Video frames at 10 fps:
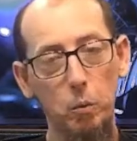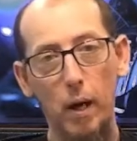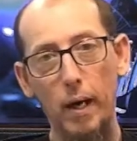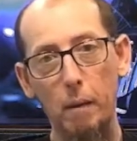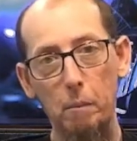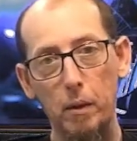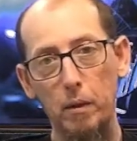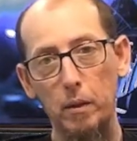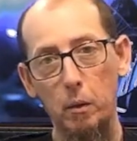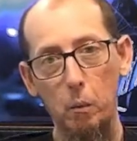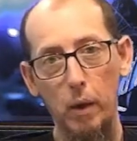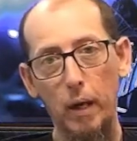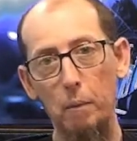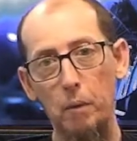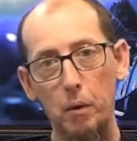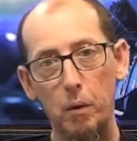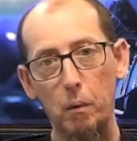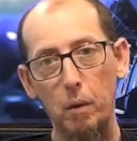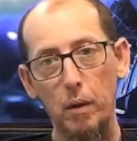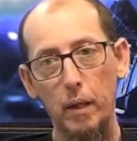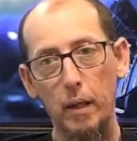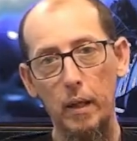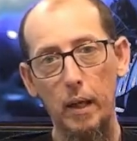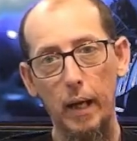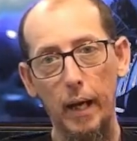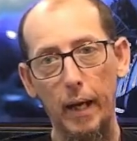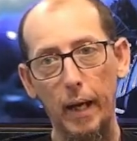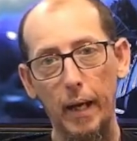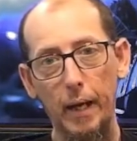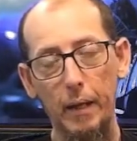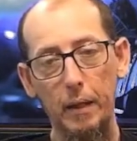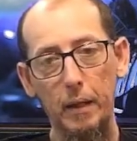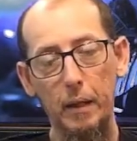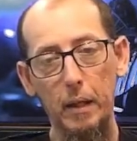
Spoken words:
why I built it, what I'm doing with it, and